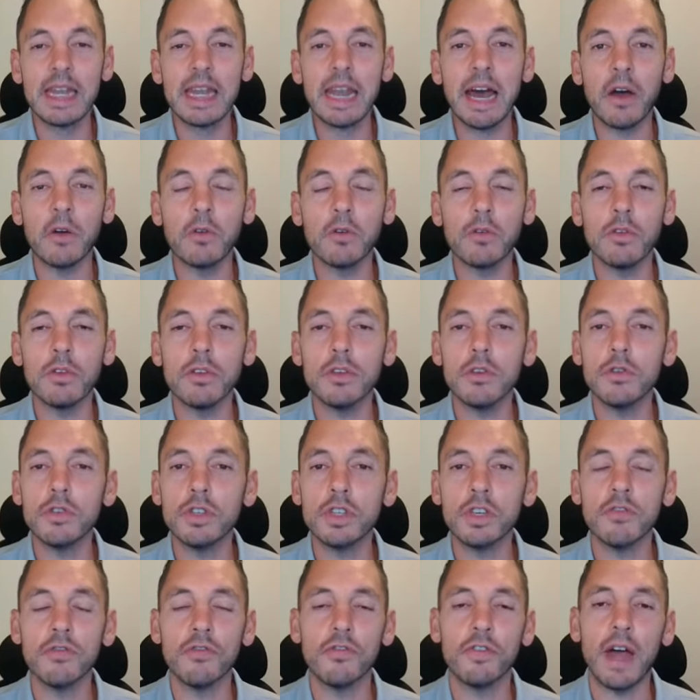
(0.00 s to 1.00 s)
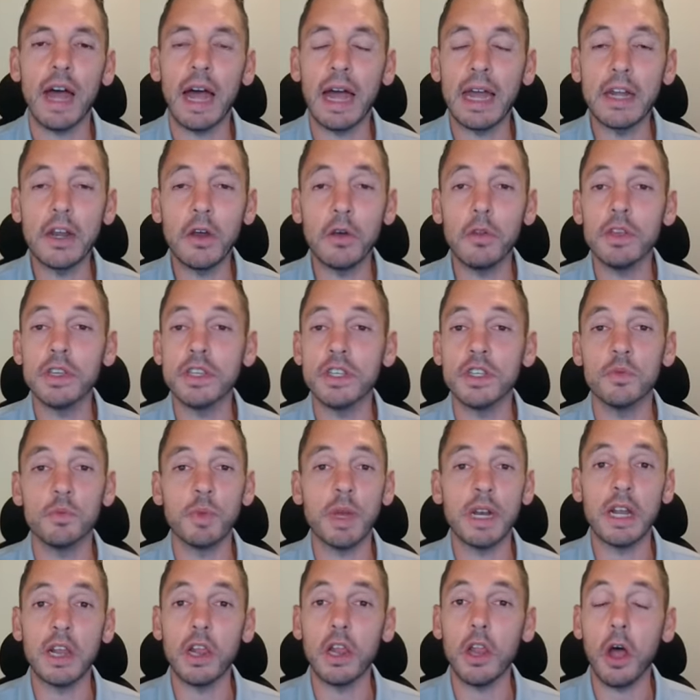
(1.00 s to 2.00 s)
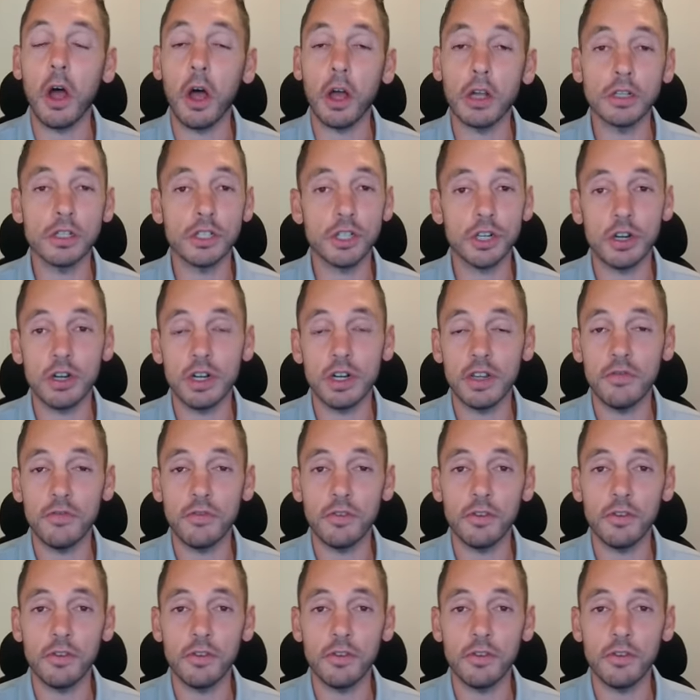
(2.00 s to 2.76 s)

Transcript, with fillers: Now, Youssouf, I know this has been a long journey